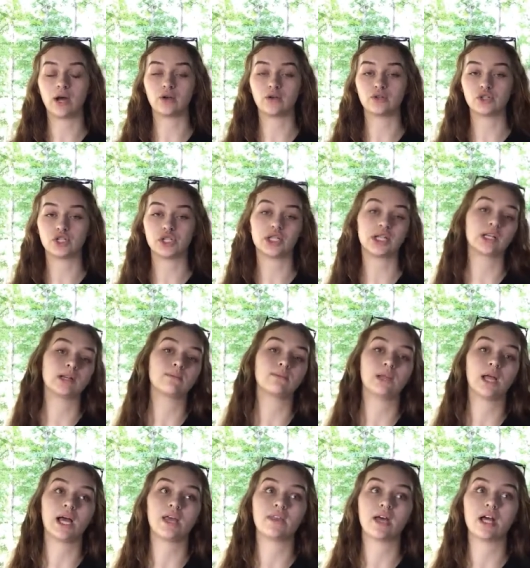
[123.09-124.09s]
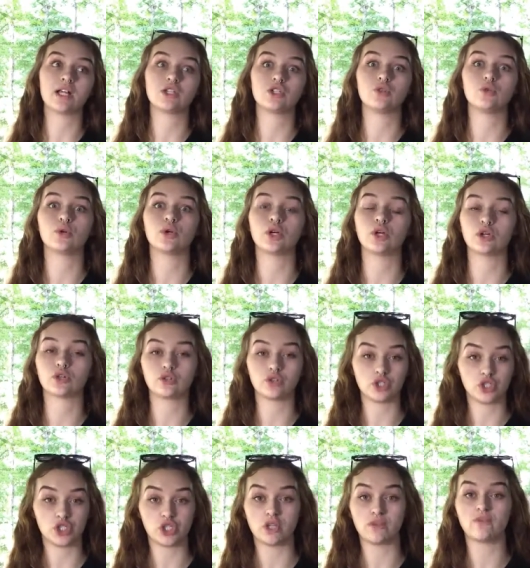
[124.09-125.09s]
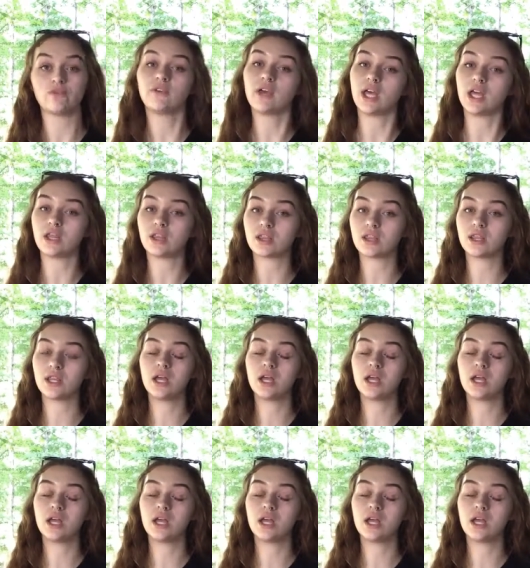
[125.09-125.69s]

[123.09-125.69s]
how she can apply that to her Christian faith.